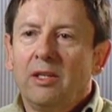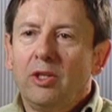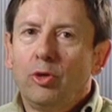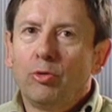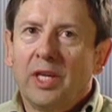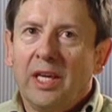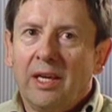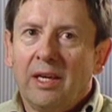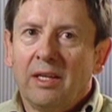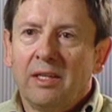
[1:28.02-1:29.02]
you
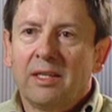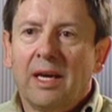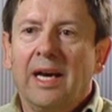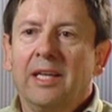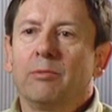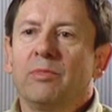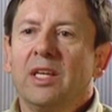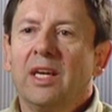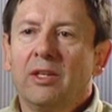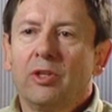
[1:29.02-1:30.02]
can tie them
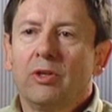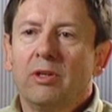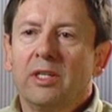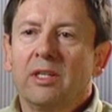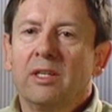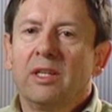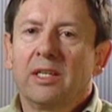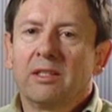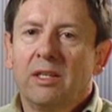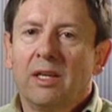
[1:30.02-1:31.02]
together and
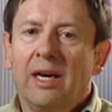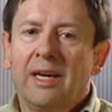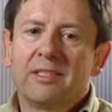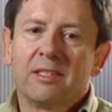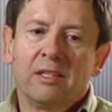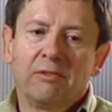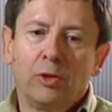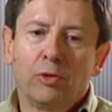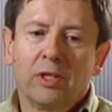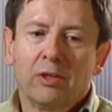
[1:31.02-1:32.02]
connect the dots, and if
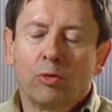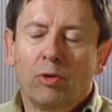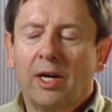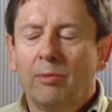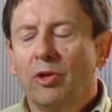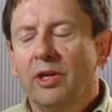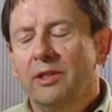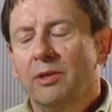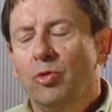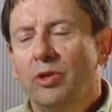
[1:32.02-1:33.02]
you can
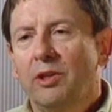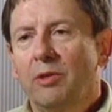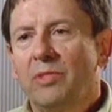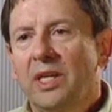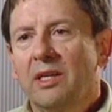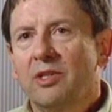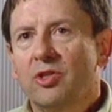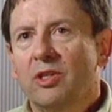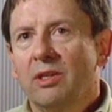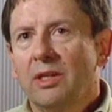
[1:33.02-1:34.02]
corroborate them. One of the
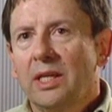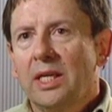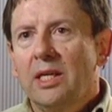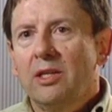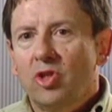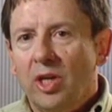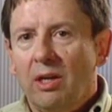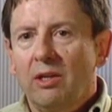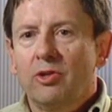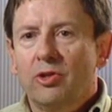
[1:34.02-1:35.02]
biggest
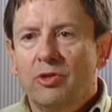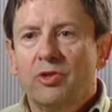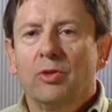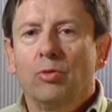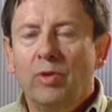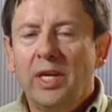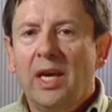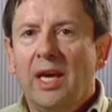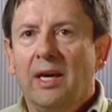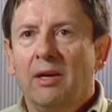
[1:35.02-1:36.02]
challenges that we
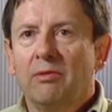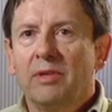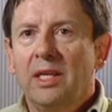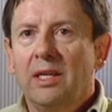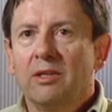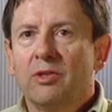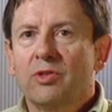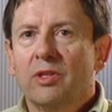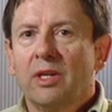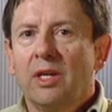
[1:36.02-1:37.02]
have
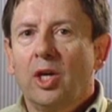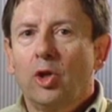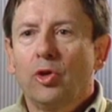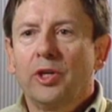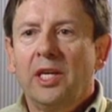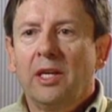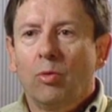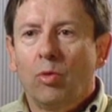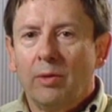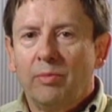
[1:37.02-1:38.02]
is looking at
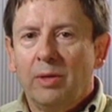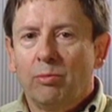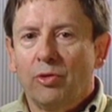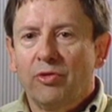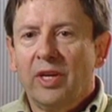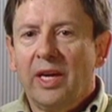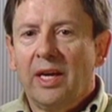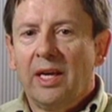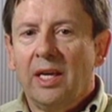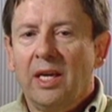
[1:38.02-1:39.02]
what people
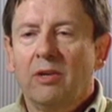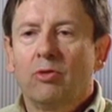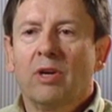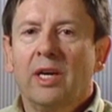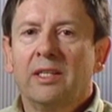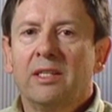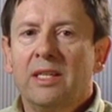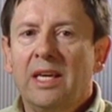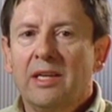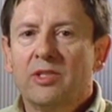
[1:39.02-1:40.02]
say and trying to
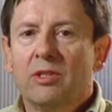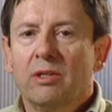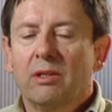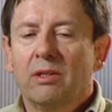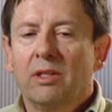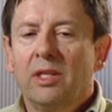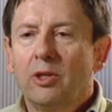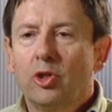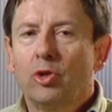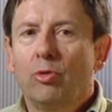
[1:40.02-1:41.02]
test the
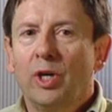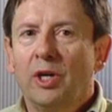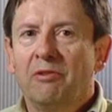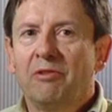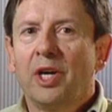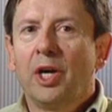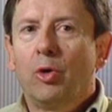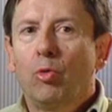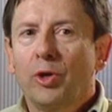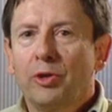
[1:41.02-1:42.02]
issue of
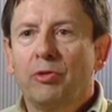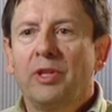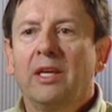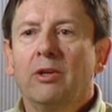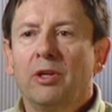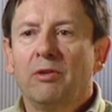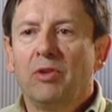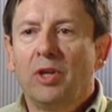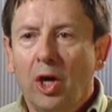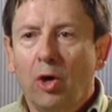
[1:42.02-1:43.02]
whether they could have
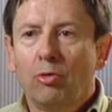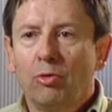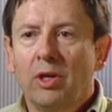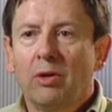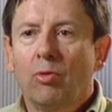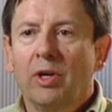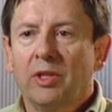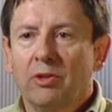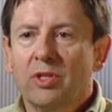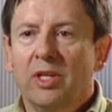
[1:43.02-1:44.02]
known what
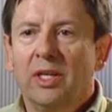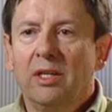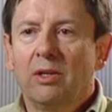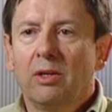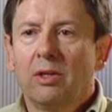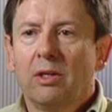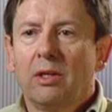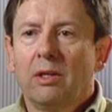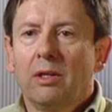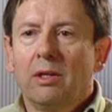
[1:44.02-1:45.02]
they're saying.
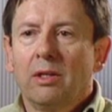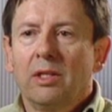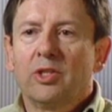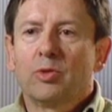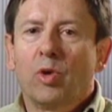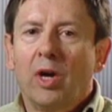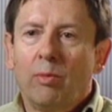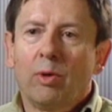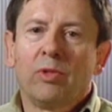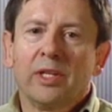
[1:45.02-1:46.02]
That's
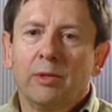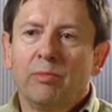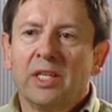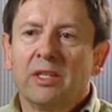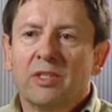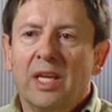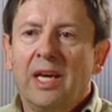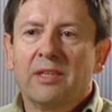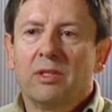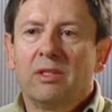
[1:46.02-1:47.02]
probably the biggest
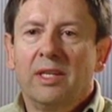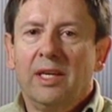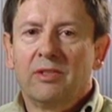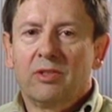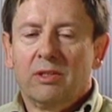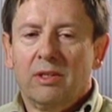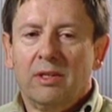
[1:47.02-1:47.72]
acid test.